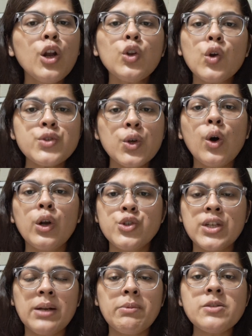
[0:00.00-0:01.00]

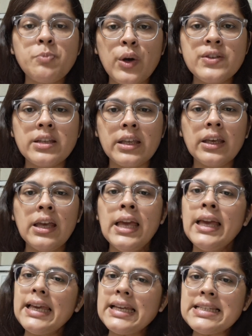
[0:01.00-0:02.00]
toxicology, that means poisoning,
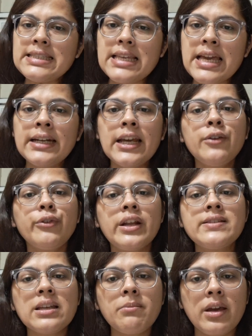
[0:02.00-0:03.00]
is there in
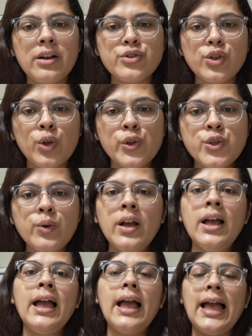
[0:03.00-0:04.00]
forensic medicine also
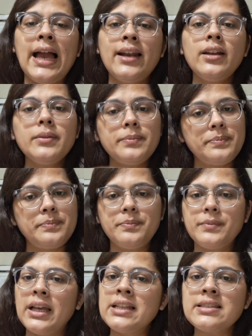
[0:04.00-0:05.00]
and
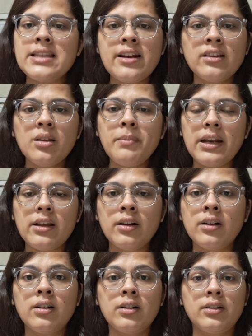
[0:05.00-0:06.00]
it's there in the med
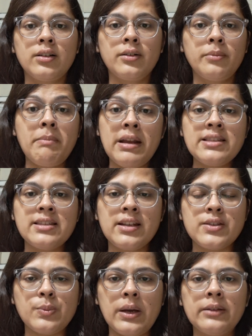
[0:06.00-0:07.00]
uh, medicine
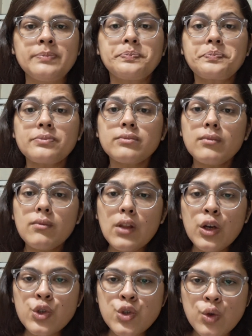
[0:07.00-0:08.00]
as well.
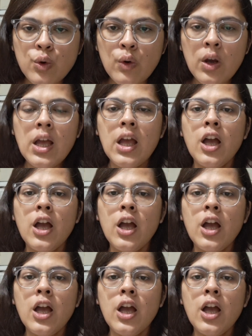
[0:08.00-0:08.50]
So